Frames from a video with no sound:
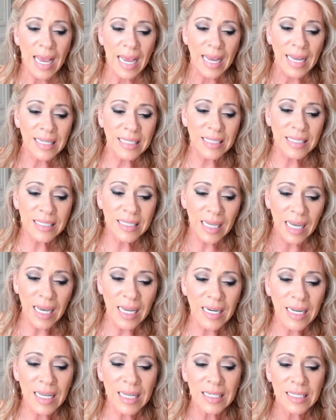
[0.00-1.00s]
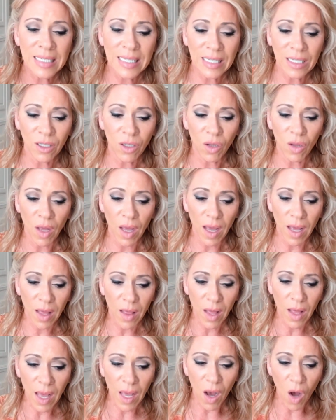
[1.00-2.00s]
It's done until
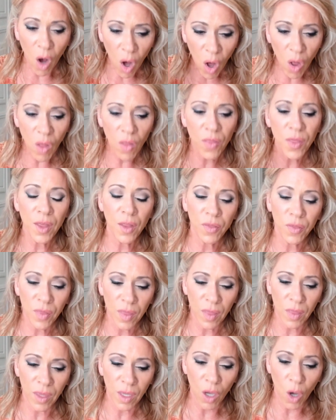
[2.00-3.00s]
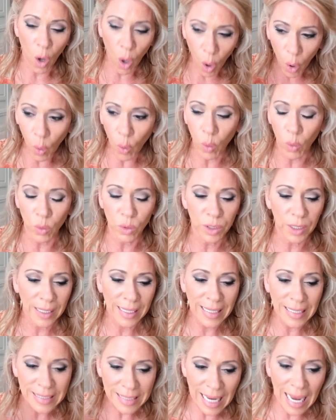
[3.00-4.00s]
all the old
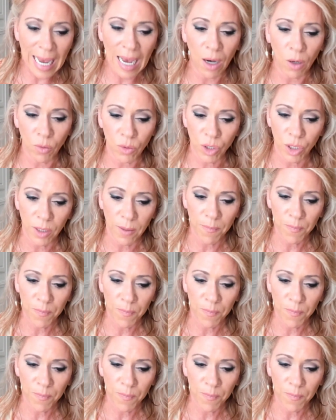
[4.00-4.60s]
is out